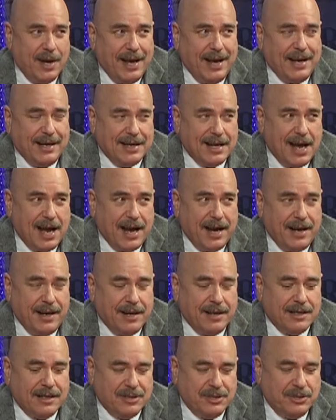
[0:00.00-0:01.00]

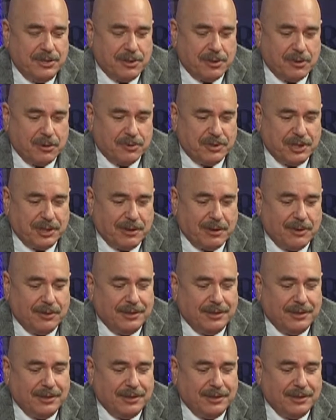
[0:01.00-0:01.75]
8900.